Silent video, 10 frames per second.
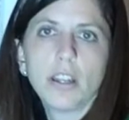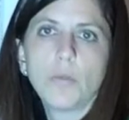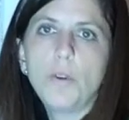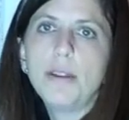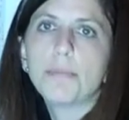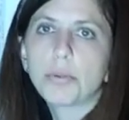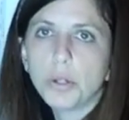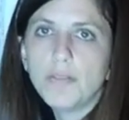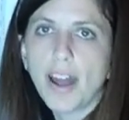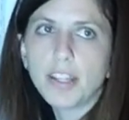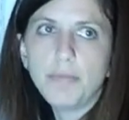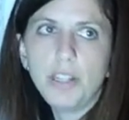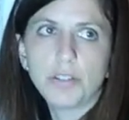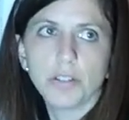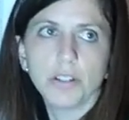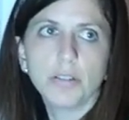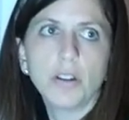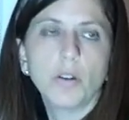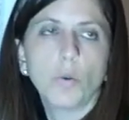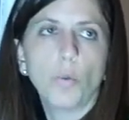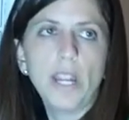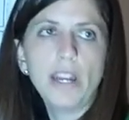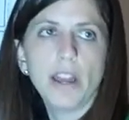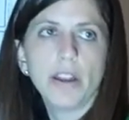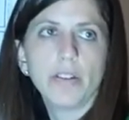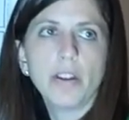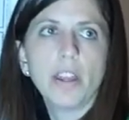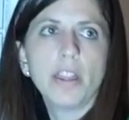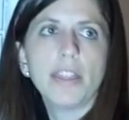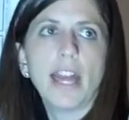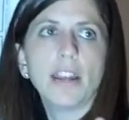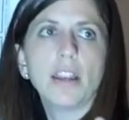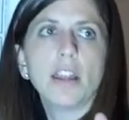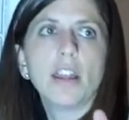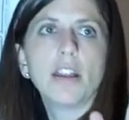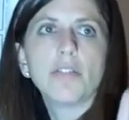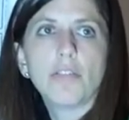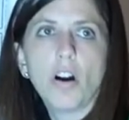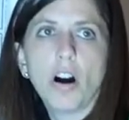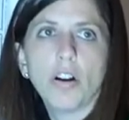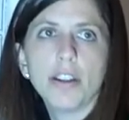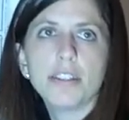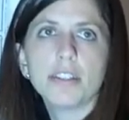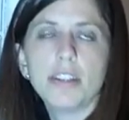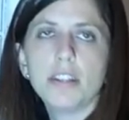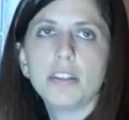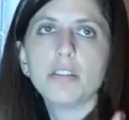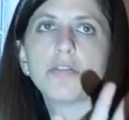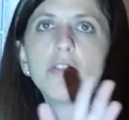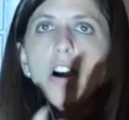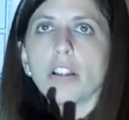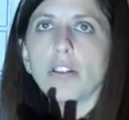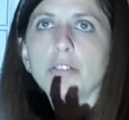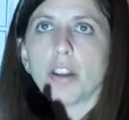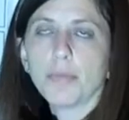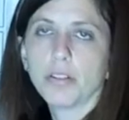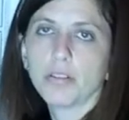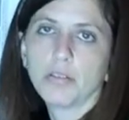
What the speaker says: we can prove that to be true. We know that fall is the season to follow summer.